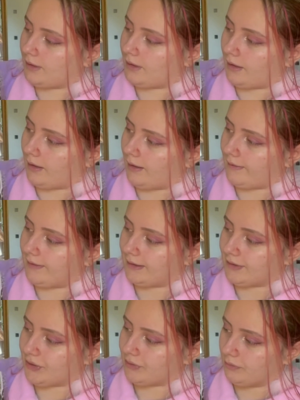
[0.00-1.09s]
I think
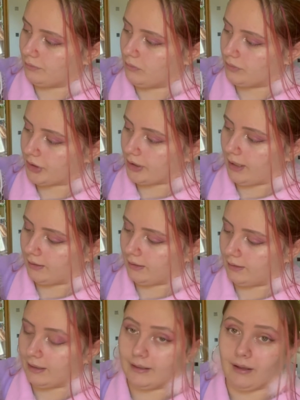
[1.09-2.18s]
this is all
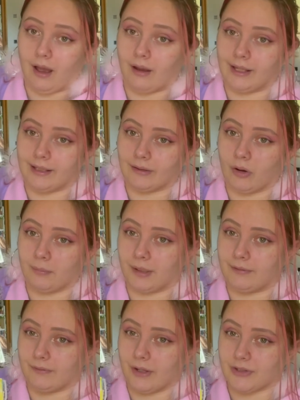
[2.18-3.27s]
watercolor. Like, I got
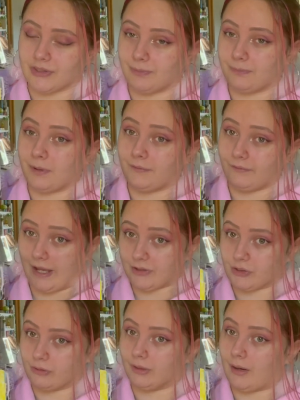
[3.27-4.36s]
my first
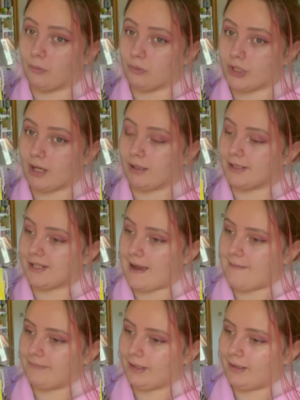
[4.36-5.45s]
professional like watercolor
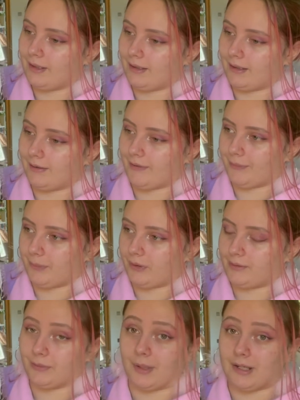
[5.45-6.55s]
set at this
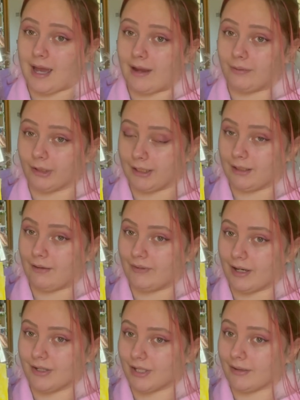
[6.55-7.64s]
point because my dad really loved
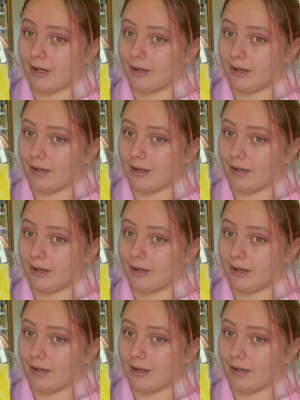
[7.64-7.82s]
the idea that I